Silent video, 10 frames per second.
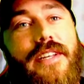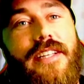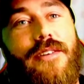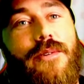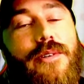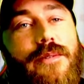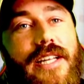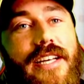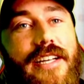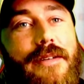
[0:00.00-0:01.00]
hit the wall
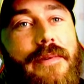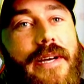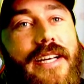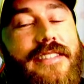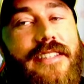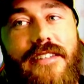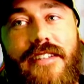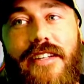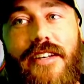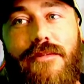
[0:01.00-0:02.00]
without airbags, I
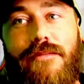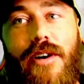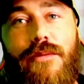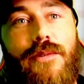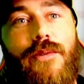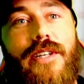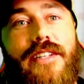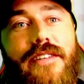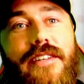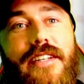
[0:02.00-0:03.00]
wouldn't want to do it.